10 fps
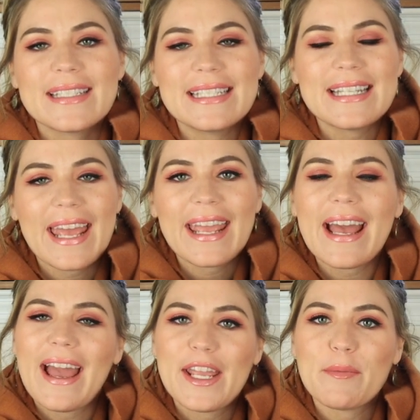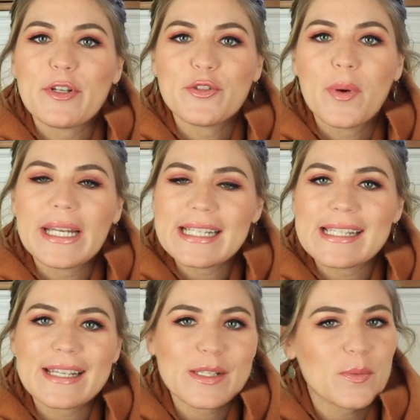Today I am
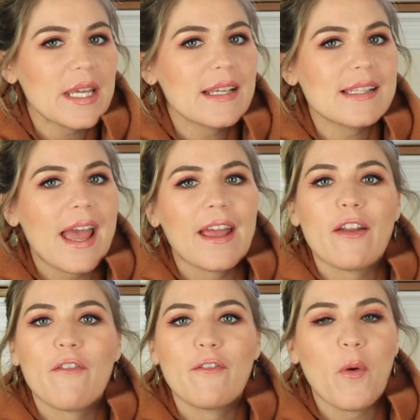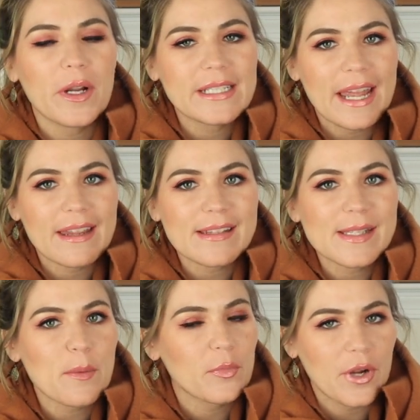26 weeks and 4
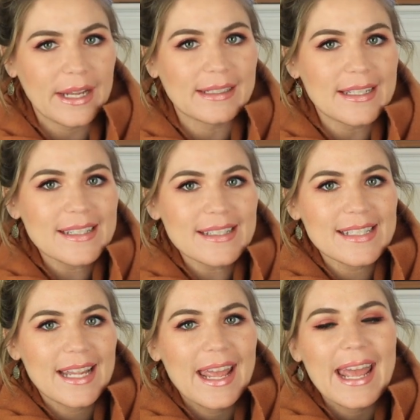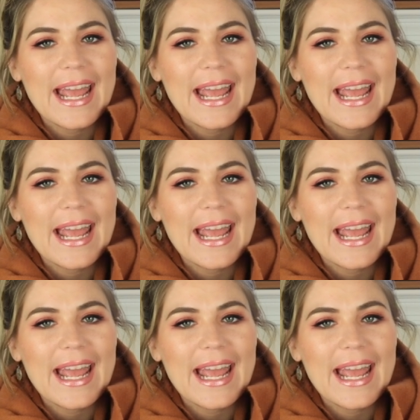days pregnant